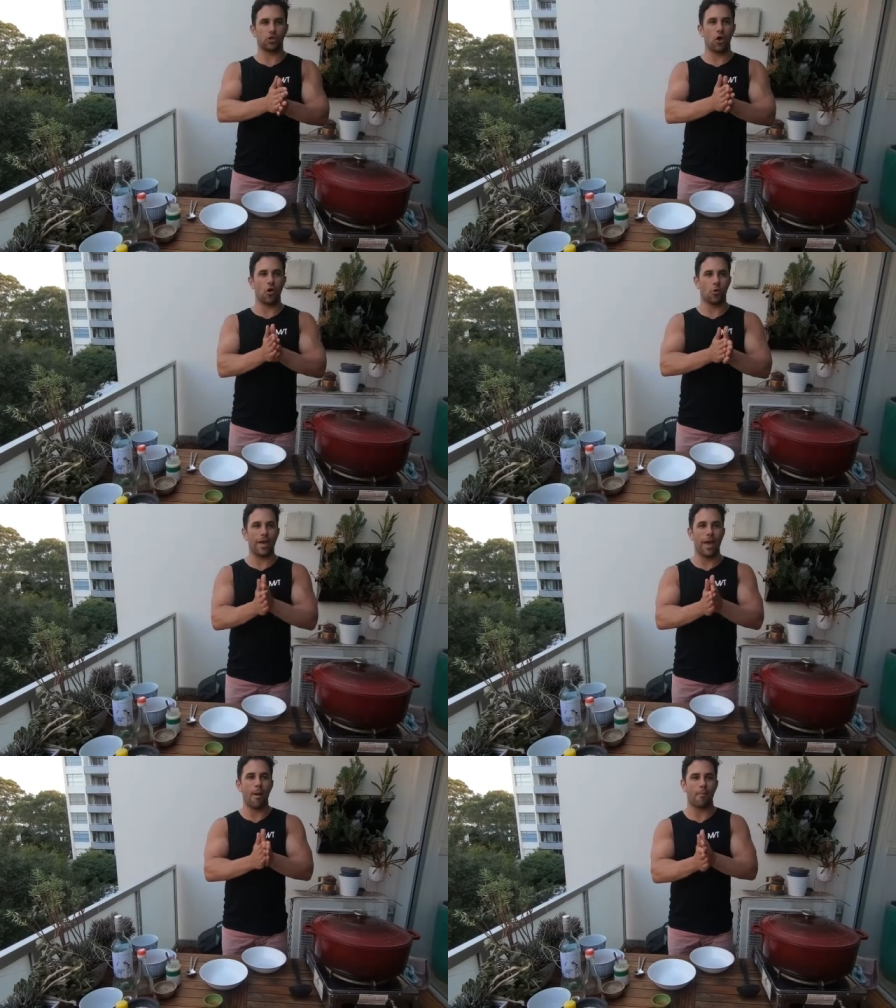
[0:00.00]
so
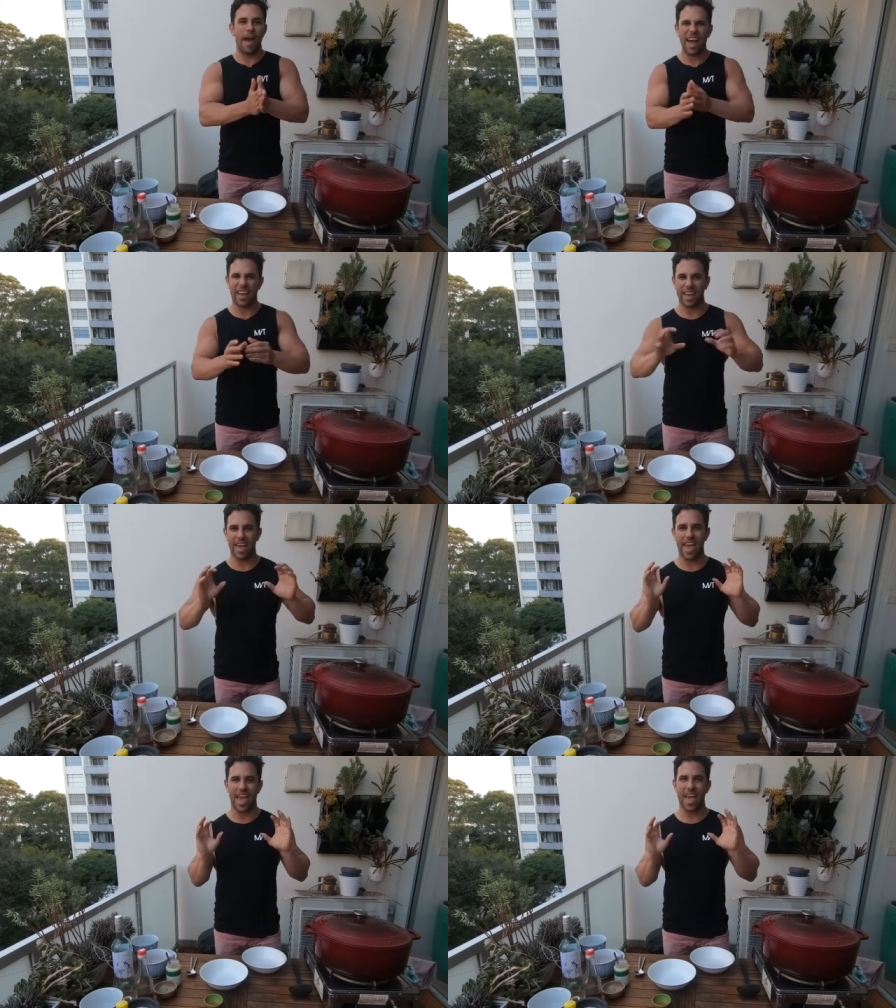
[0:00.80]
we are back,
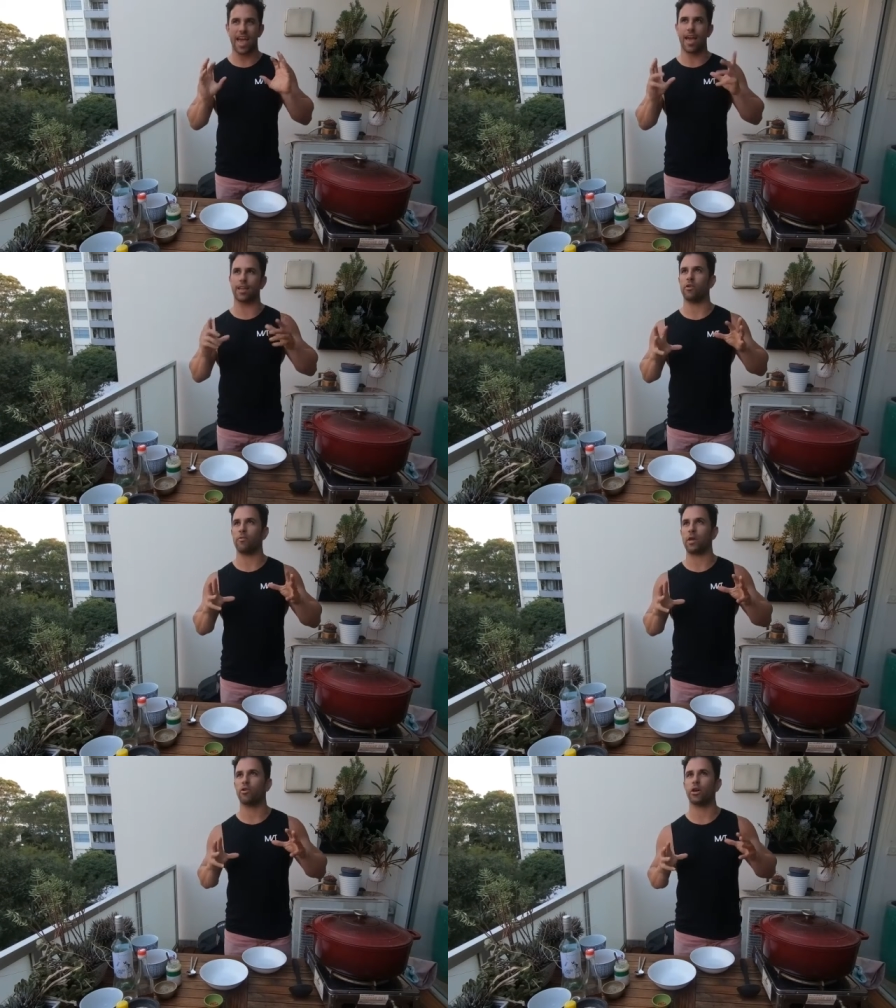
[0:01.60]
and
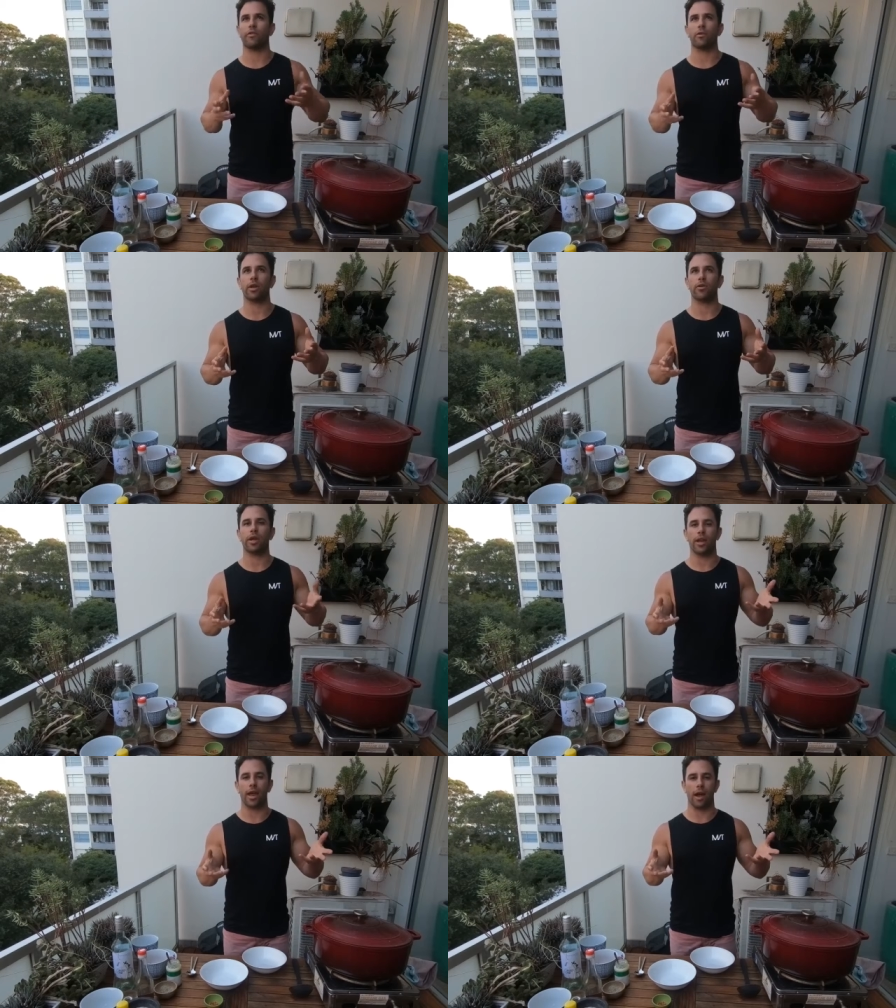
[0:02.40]
we've been cooking for, what do you
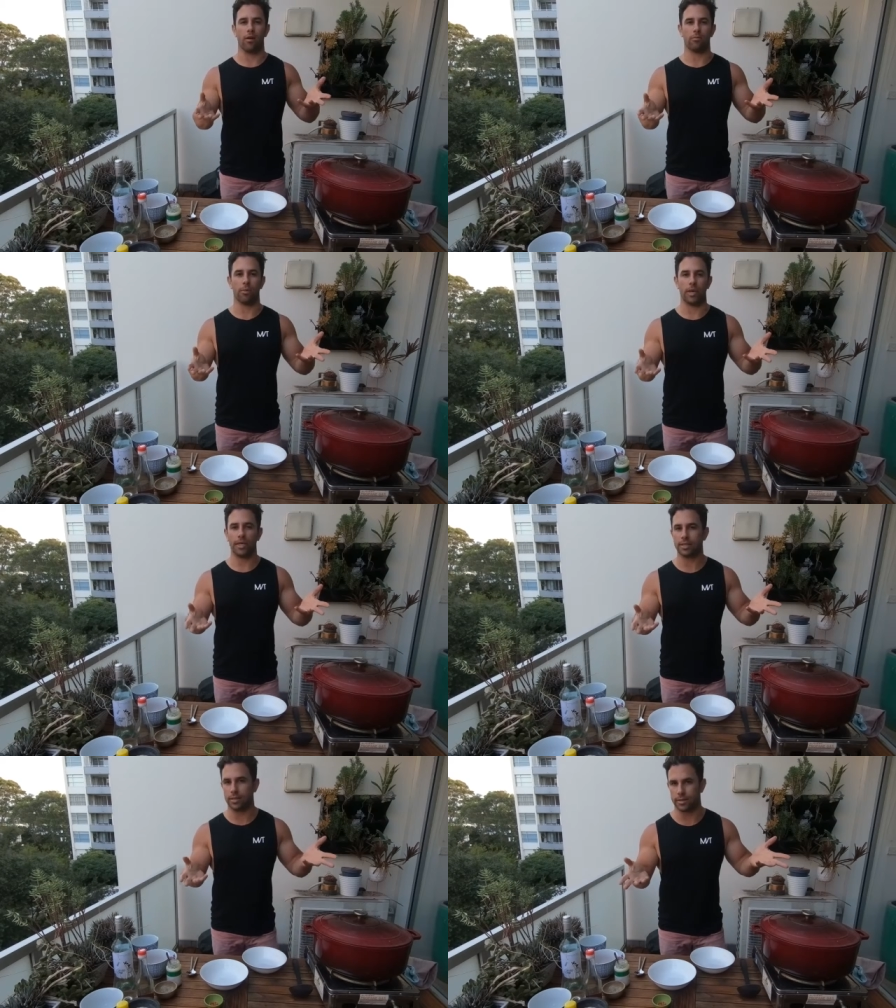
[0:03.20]
reckon now? Probably
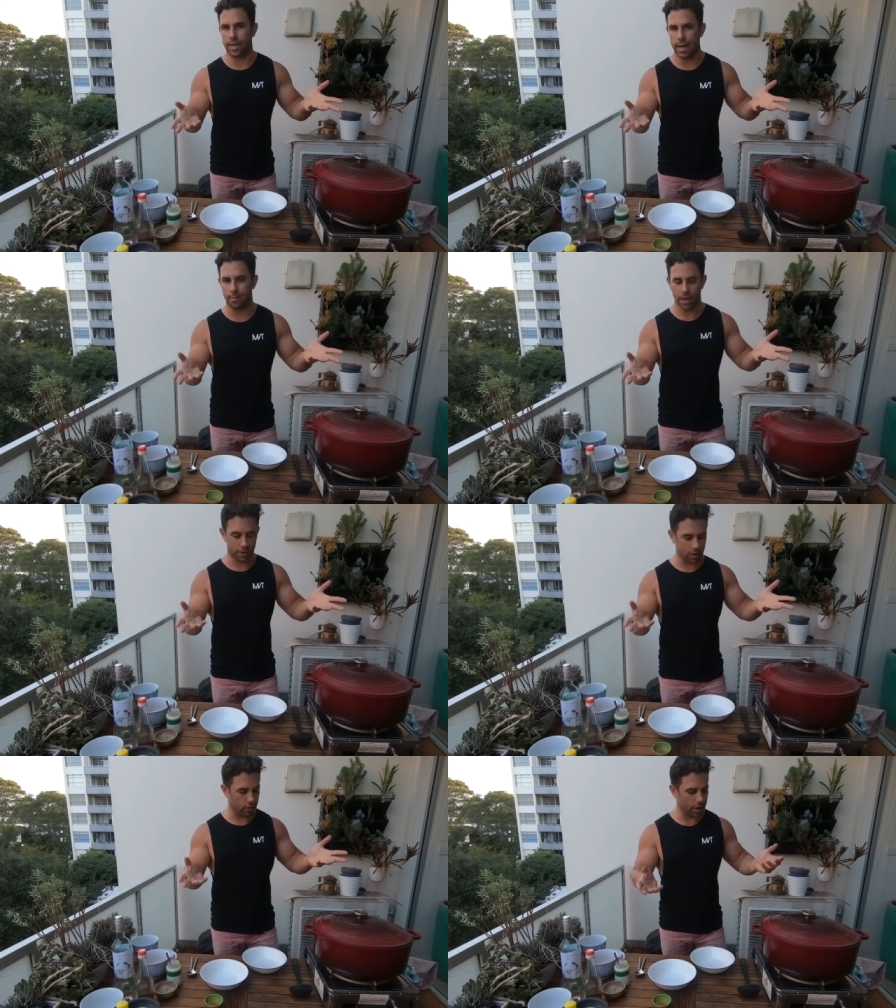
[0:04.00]
less than 10
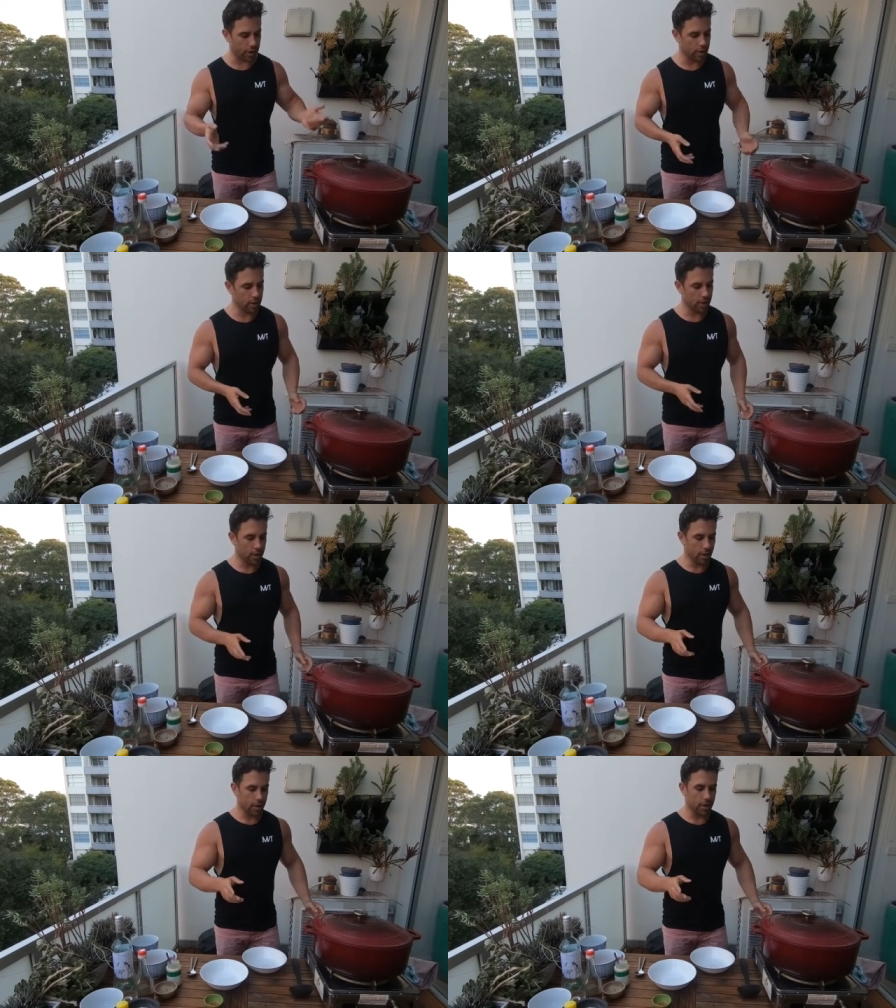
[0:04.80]
minutes, I reckon.
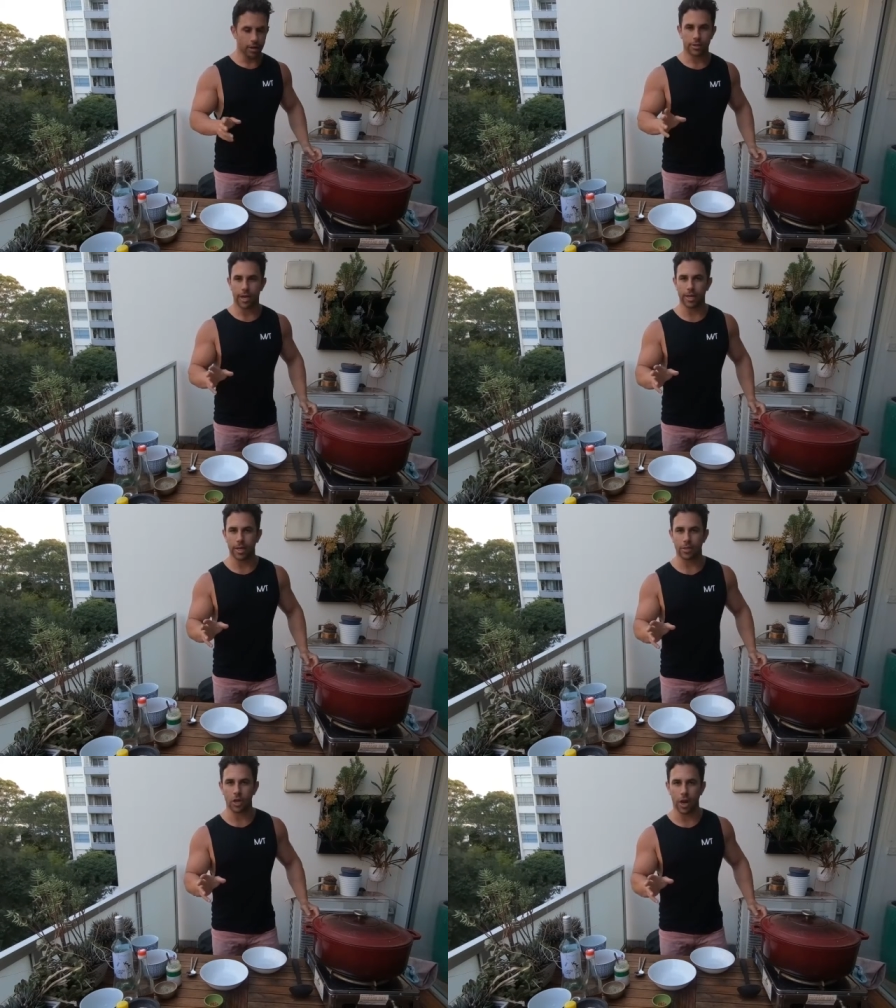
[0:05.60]
It's getting
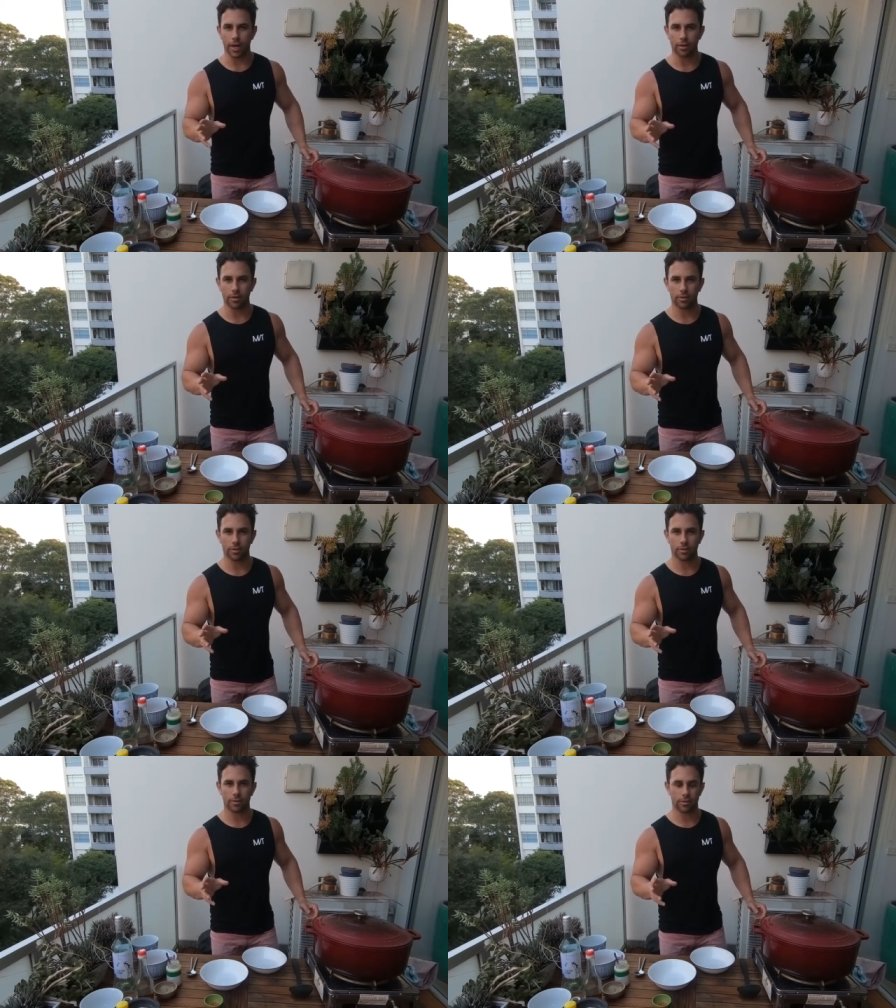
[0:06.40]
exciting.
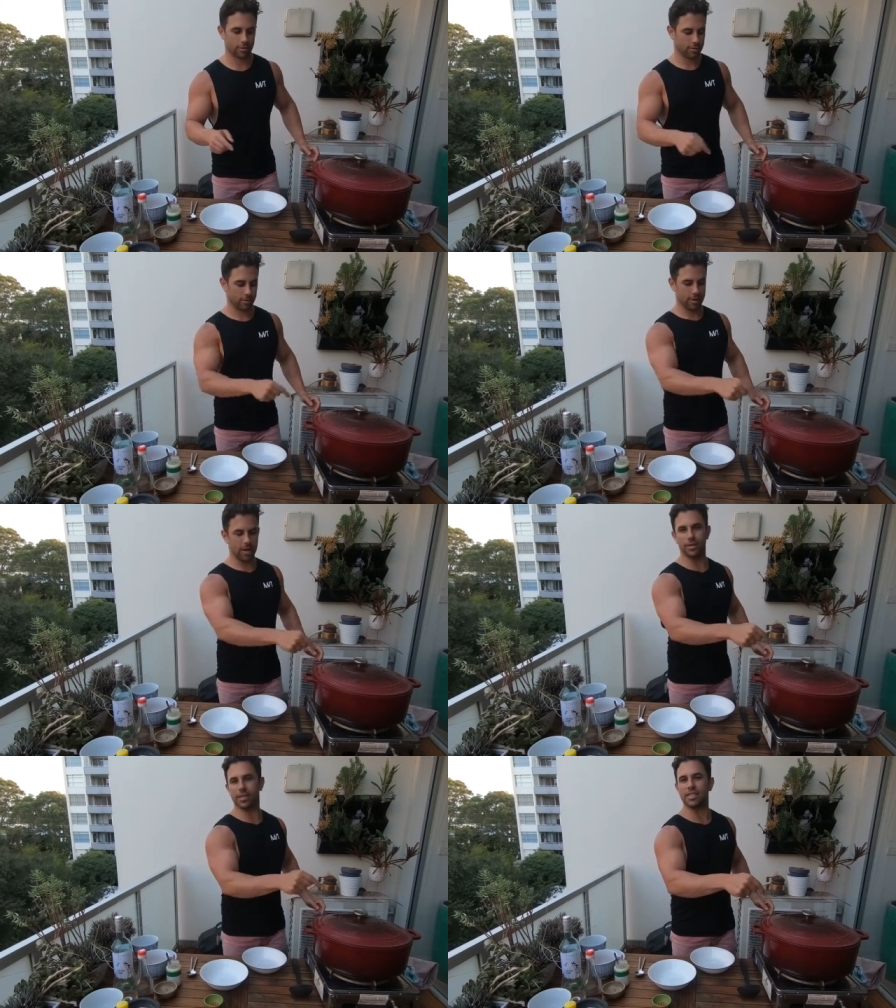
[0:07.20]

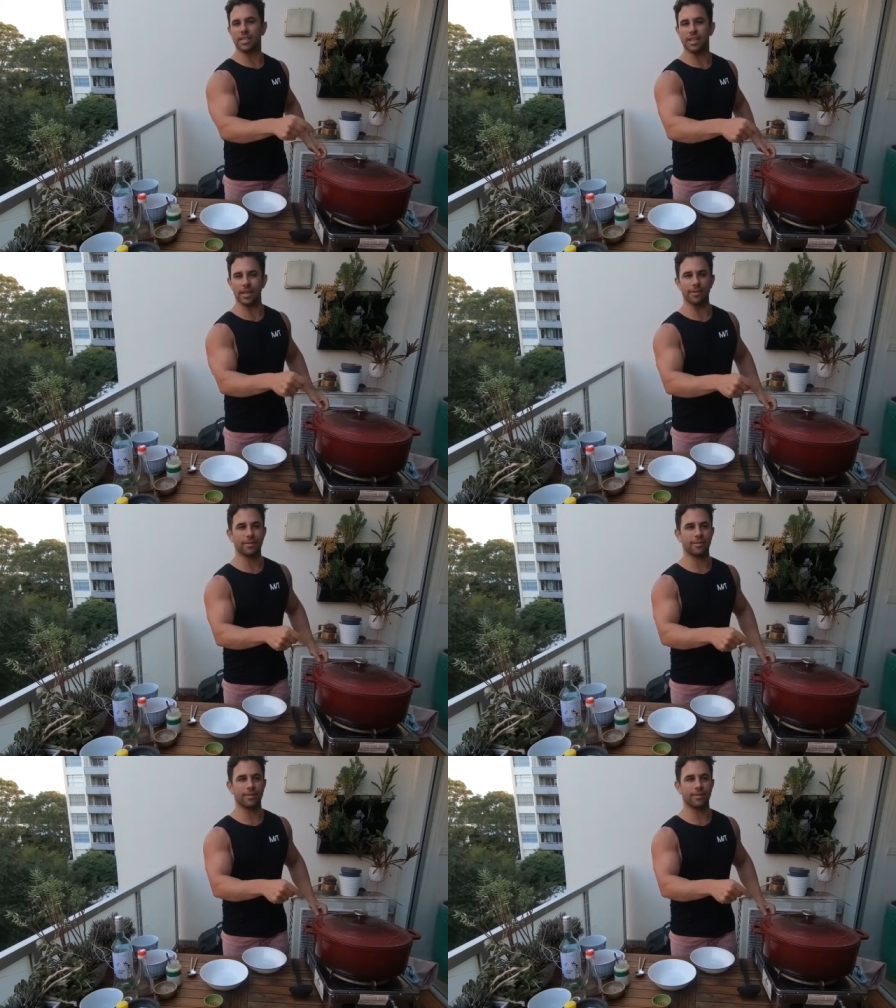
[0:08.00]
Under this lid